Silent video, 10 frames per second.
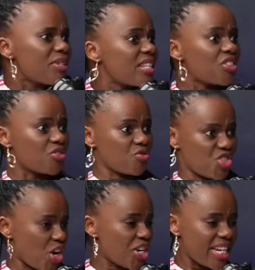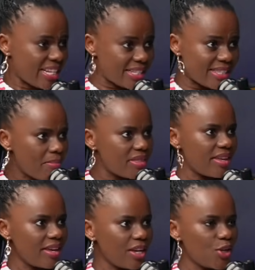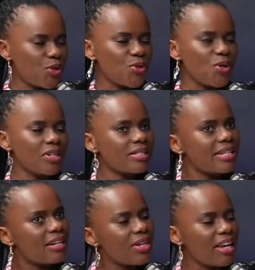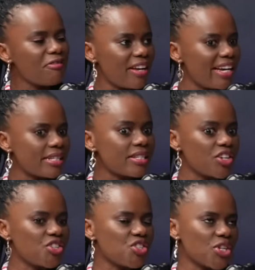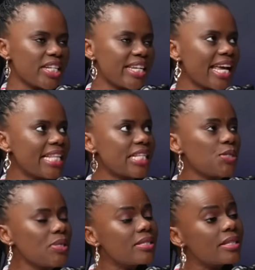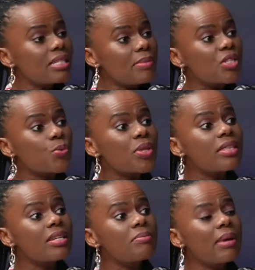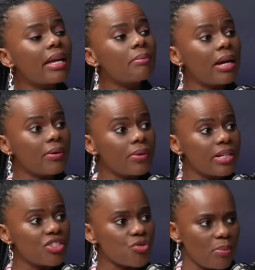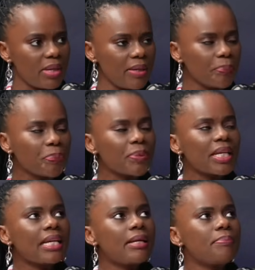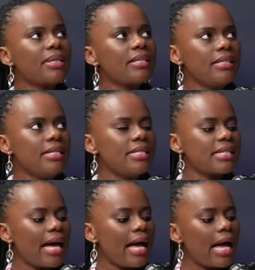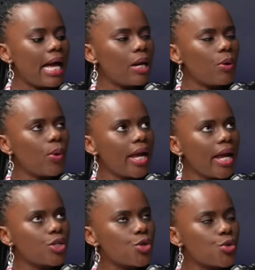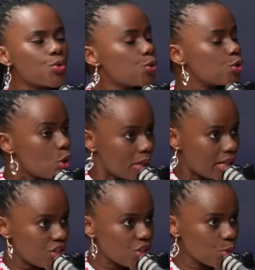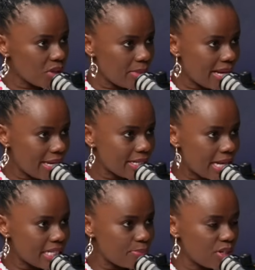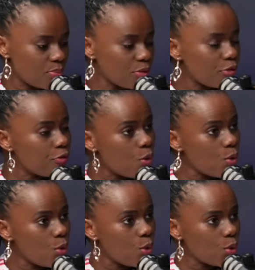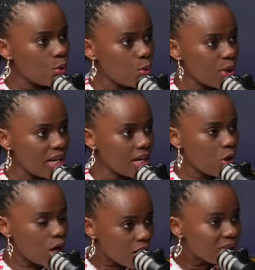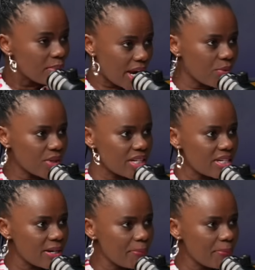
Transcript: start journaling something you mm. know and i was like okay fine i started journaling and this was six months within my marriage rami because i went through so much with my ex-husband before we got married